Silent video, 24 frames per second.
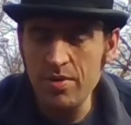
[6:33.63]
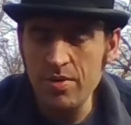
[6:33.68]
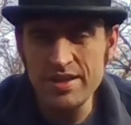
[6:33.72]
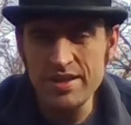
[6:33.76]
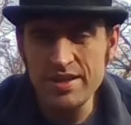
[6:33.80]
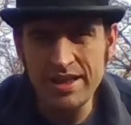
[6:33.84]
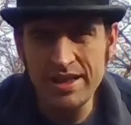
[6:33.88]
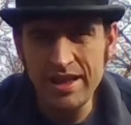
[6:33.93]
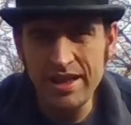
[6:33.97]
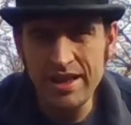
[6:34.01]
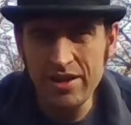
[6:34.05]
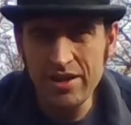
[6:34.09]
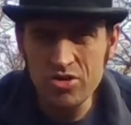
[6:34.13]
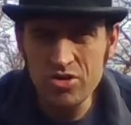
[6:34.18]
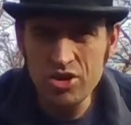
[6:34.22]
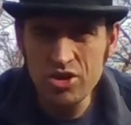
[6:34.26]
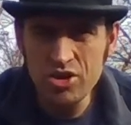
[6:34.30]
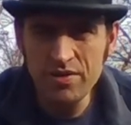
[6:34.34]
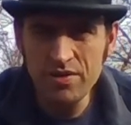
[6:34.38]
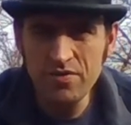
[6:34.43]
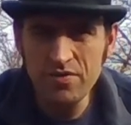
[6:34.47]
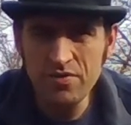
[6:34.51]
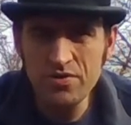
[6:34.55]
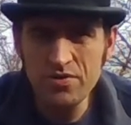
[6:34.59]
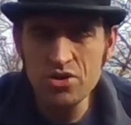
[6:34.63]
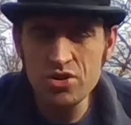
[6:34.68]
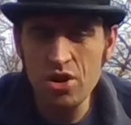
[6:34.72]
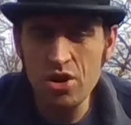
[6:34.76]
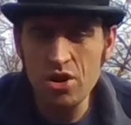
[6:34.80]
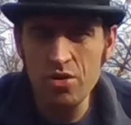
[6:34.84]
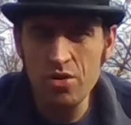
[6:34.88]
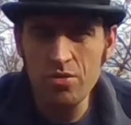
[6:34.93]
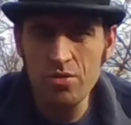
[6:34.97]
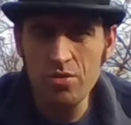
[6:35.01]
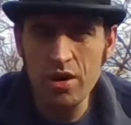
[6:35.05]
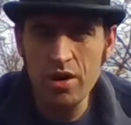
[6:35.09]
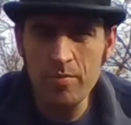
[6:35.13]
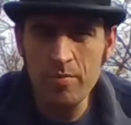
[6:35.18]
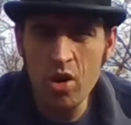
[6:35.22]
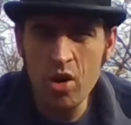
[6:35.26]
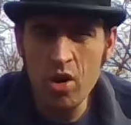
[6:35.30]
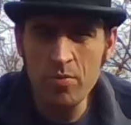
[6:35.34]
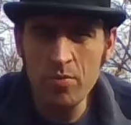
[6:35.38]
It's a gear shift, so I'm